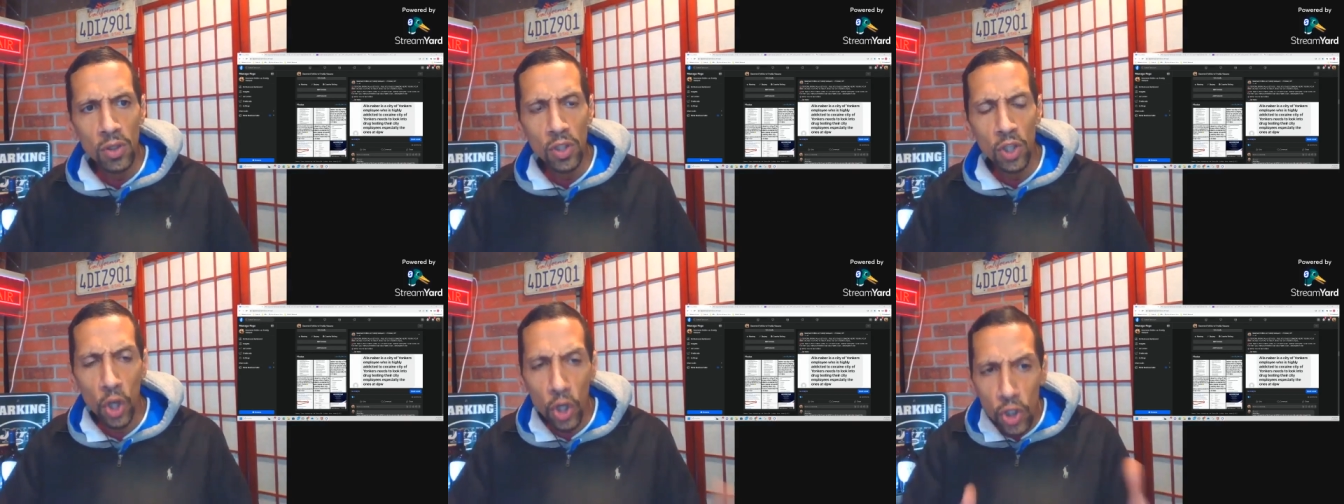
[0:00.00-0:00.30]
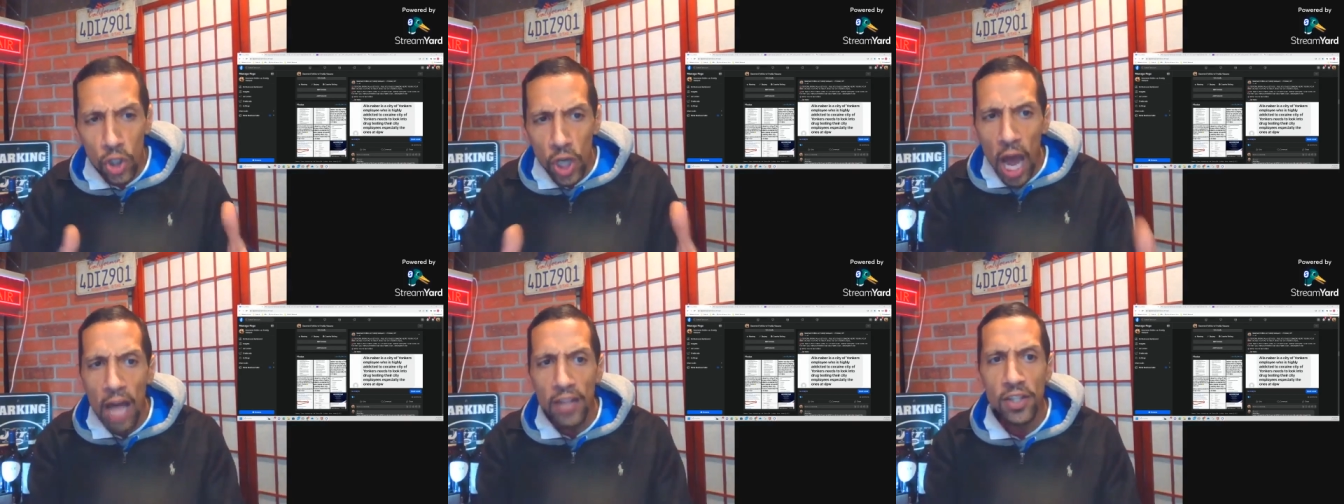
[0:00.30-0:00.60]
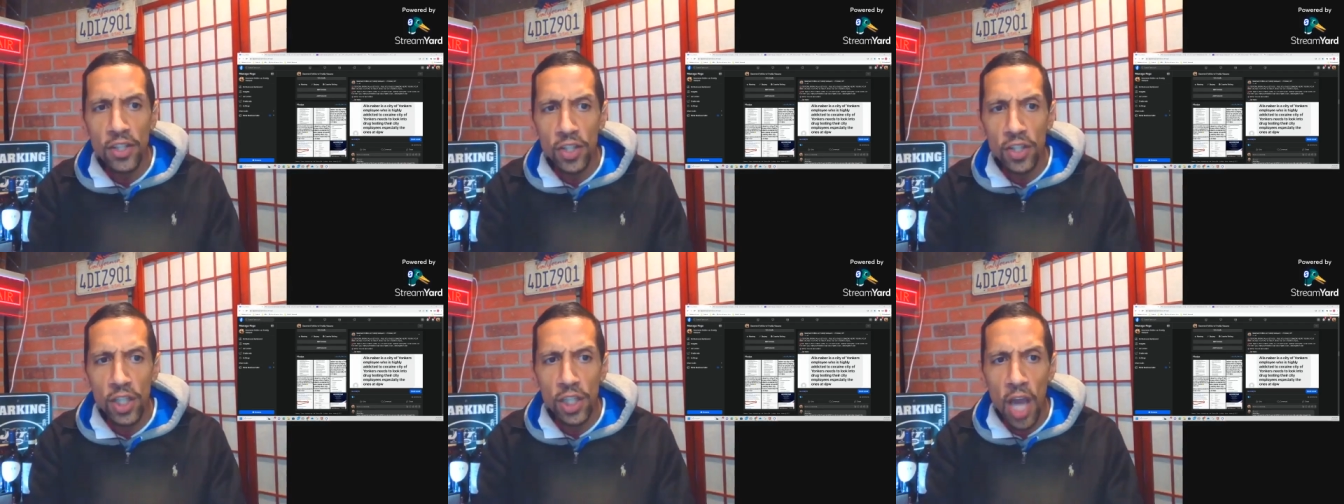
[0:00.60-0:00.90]
Your child
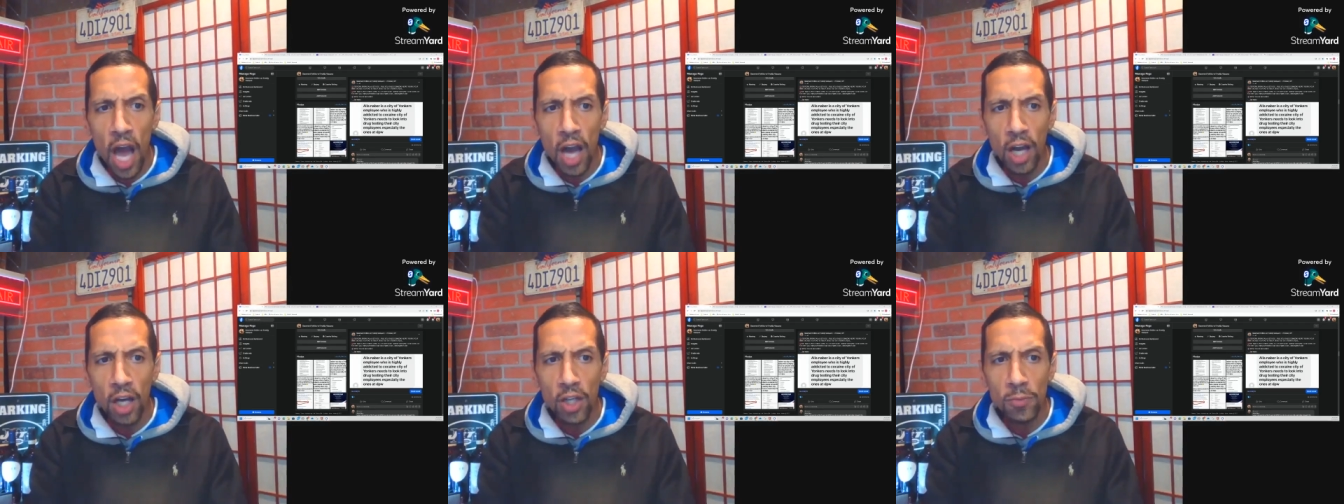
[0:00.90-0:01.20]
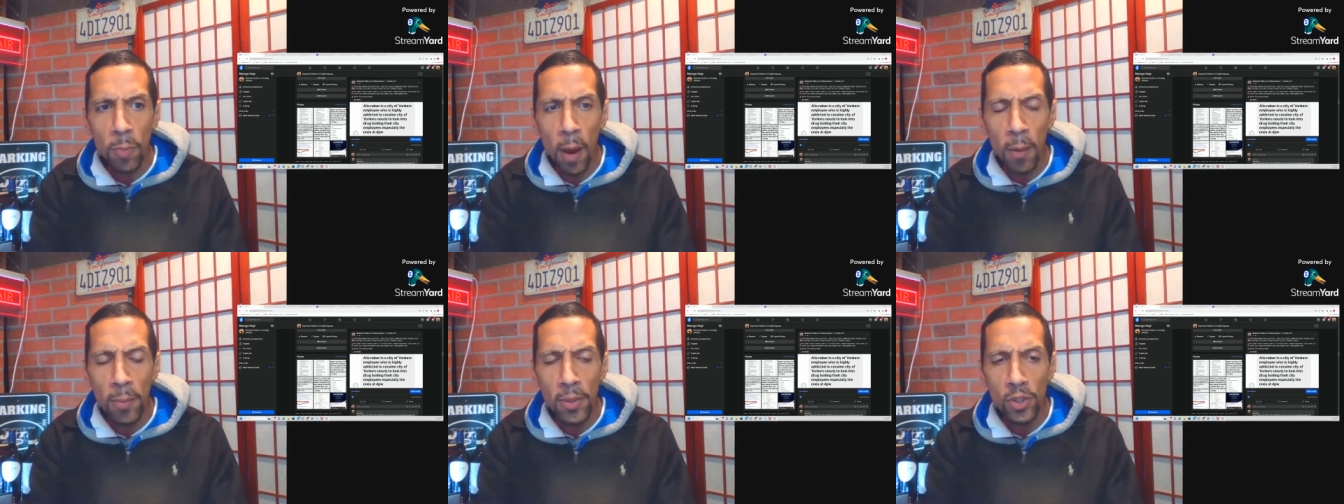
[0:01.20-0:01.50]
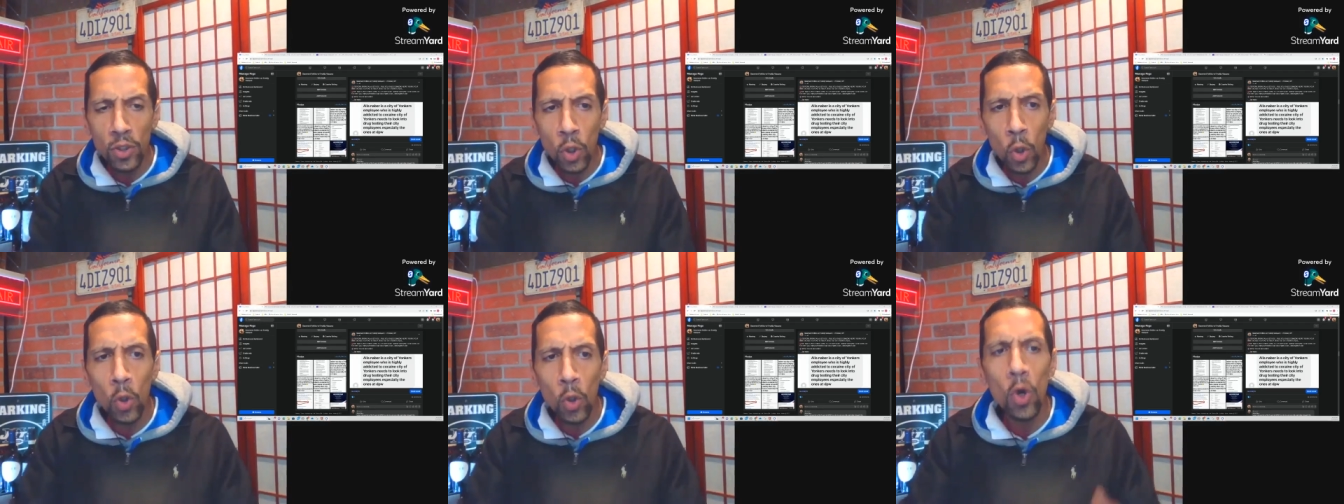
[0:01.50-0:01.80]
is in Yonkers Public
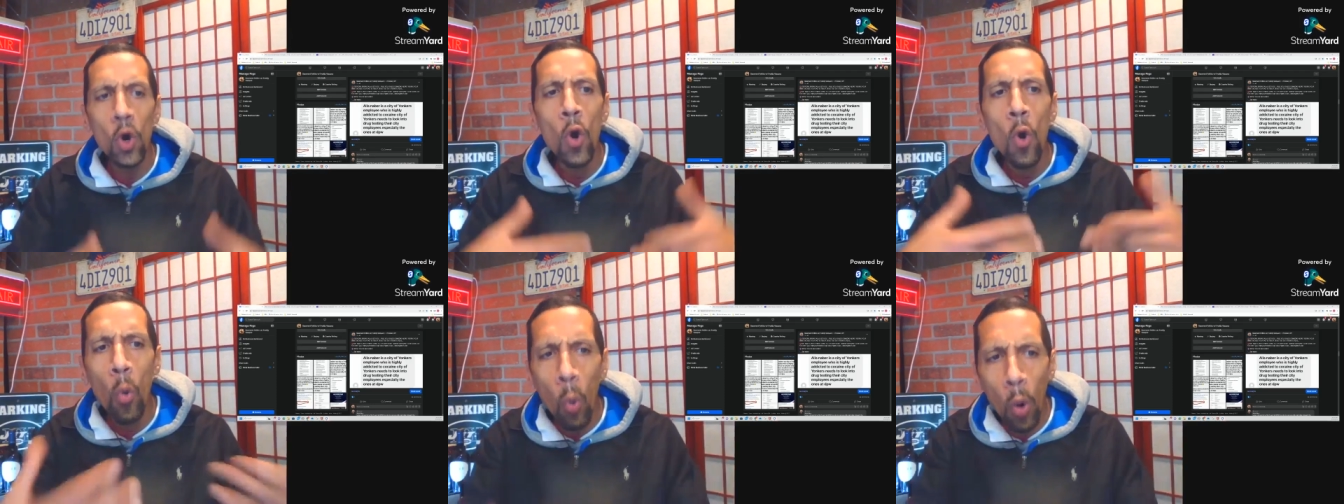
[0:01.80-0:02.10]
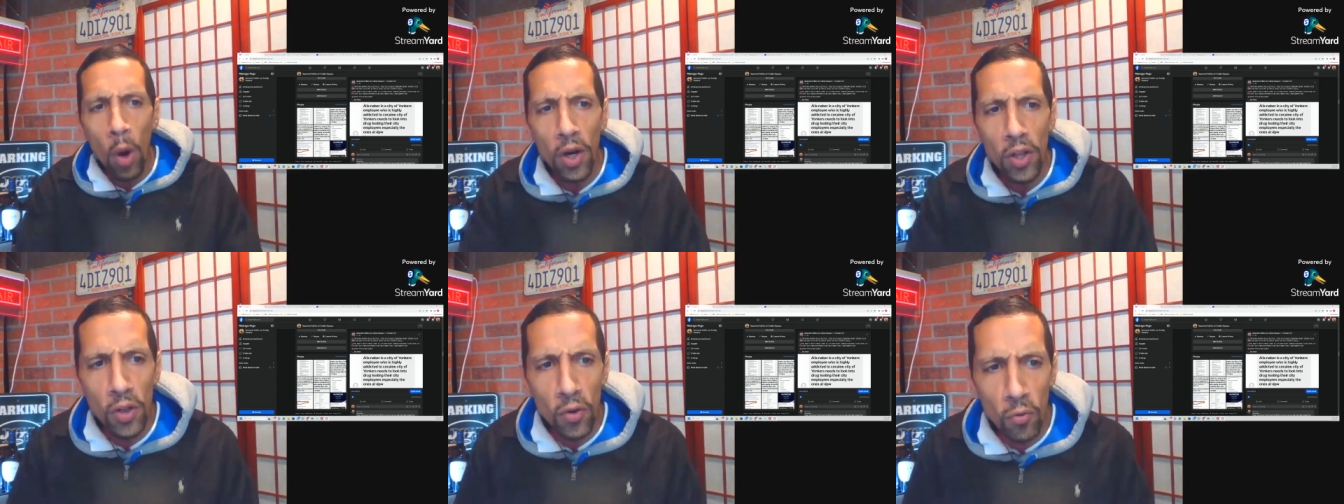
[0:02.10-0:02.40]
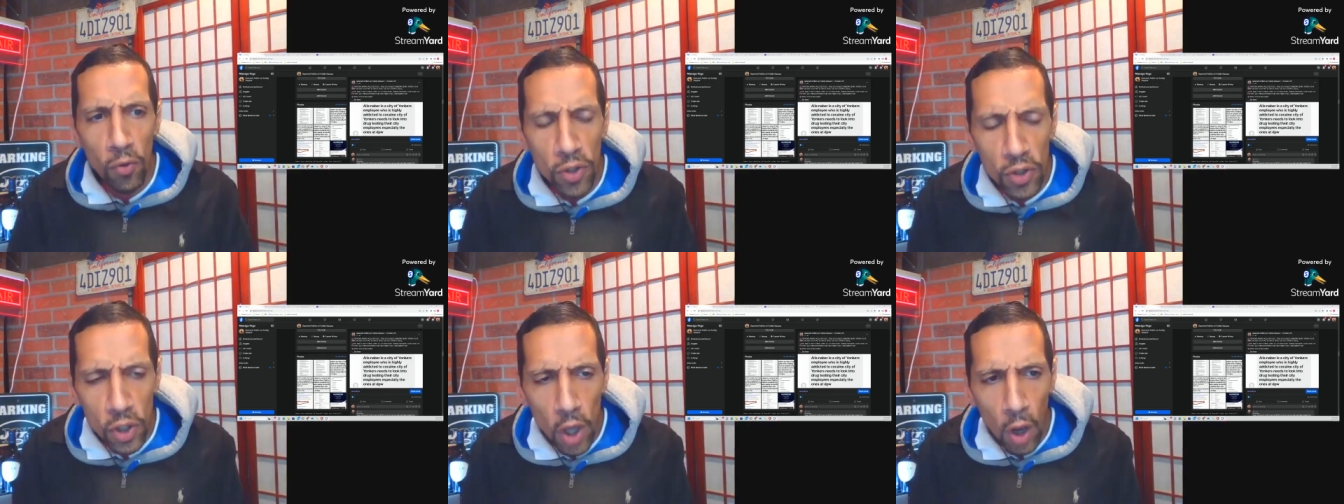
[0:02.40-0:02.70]
School. What are the
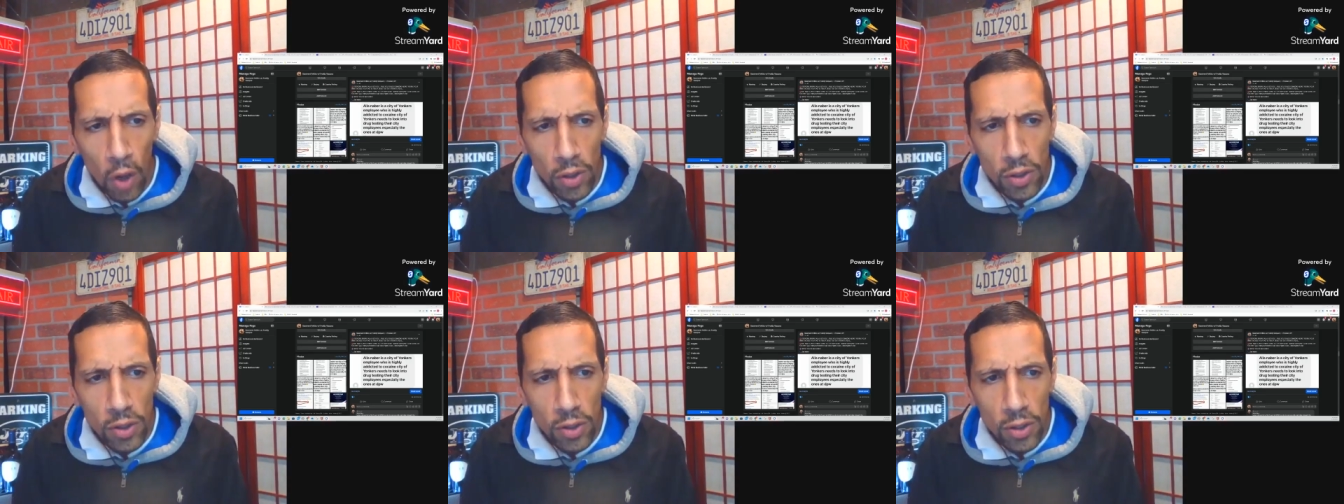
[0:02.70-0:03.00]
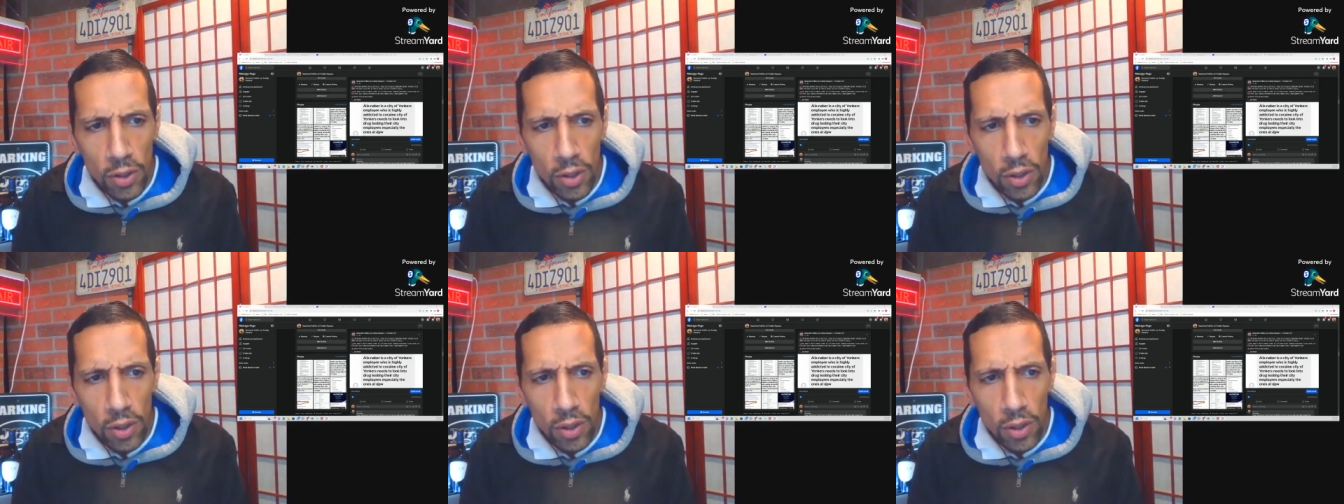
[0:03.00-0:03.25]
results?